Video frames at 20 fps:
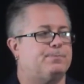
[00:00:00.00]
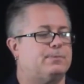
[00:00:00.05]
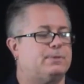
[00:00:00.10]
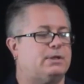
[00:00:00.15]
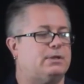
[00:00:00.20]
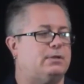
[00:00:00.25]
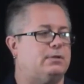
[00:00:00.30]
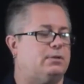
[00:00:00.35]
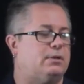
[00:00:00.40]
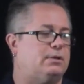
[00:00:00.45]

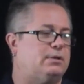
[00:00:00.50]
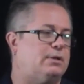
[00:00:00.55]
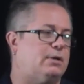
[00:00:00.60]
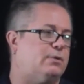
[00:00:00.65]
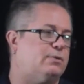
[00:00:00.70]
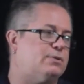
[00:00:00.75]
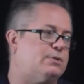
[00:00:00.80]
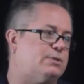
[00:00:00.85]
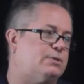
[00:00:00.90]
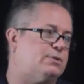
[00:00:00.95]

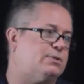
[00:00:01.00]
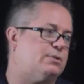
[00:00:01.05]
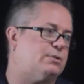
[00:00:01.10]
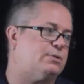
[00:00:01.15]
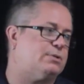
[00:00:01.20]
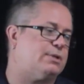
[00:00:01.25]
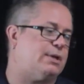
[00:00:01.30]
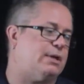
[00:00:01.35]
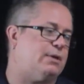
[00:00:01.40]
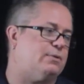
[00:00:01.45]
intelligence
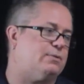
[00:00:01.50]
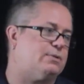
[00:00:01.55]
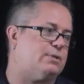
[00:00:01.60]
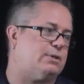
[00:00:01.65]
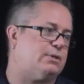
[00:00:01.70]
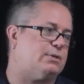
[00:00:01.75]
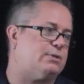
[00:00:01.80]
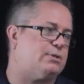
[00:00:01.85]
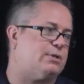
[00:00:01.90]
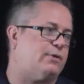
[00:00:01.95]
scales
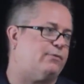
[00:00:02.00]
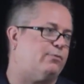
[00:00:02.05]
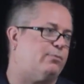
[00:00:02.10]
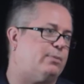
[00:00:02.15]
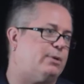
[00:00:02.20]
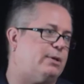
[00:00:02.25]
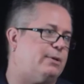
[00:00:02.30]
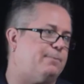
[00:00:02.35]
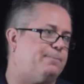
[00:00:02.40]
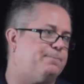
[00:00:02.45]
like the Stanford Bin A5.